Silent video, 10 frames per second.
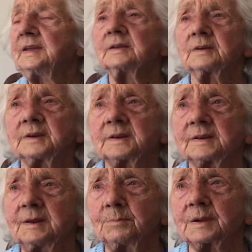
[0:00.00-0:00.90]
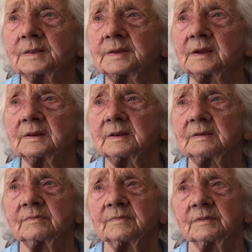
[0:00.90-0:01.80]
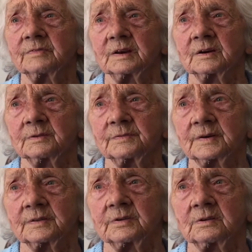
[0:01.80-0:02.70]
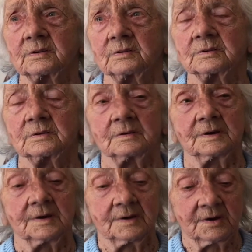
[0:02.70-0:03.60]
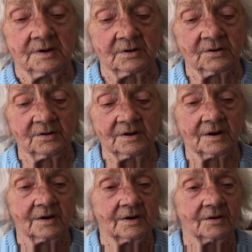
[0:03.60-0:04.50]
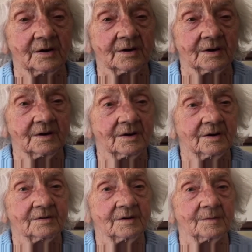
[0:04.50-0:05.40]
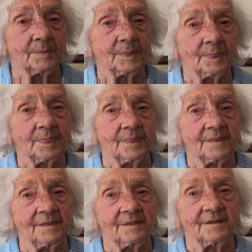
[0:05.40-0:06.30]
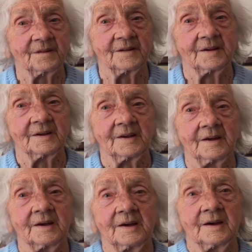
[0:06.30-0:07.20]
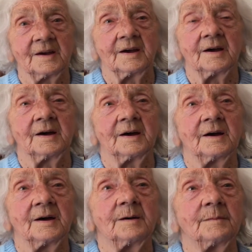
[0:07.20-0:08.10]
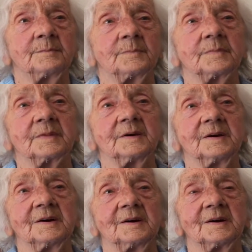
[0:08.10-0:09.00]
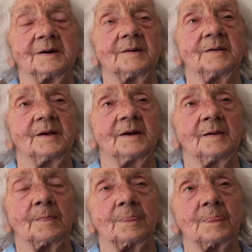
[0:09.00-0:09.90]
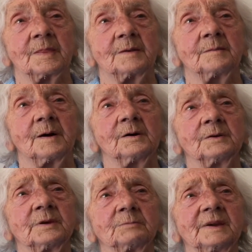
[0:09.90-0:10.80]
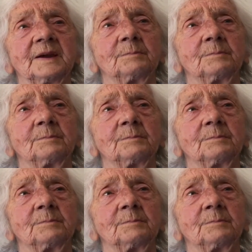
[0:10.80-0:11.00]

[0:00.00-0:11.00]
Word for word: he liked simple things in, of life, I think, you know. And what yeah. would you say was the secret to your to your marriage? I think we